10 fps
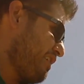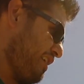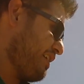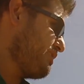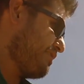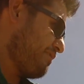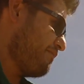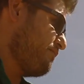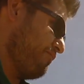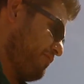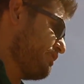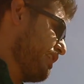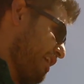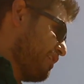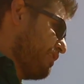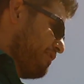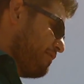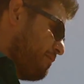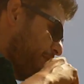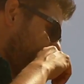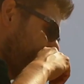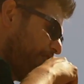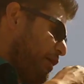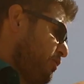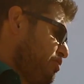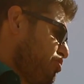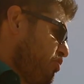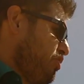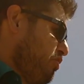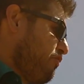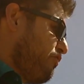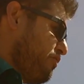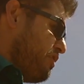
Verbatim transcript: Yes, exactly. Because if I were to show you,